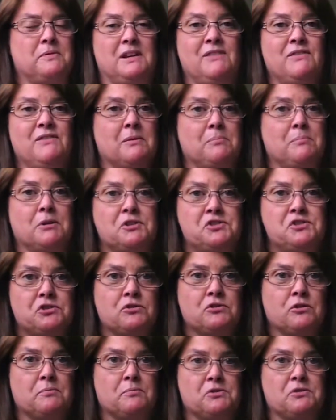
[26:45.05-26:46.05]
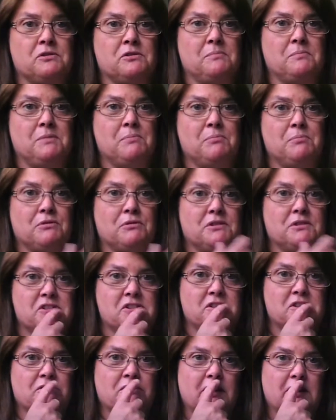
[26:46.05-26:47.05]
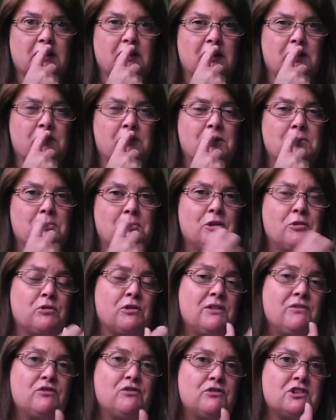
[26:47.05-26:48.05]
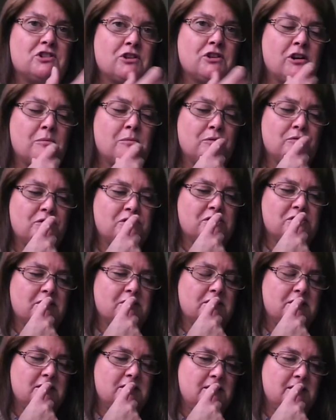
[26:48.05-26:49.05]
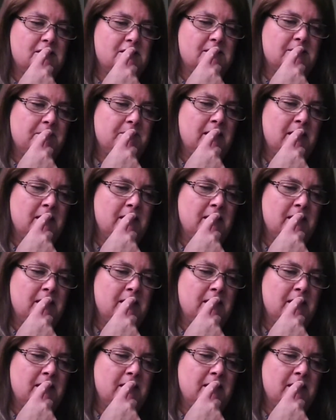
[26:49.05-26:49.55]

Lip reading: even a bus stop, so that people can still get out and about, or even retirement facilities.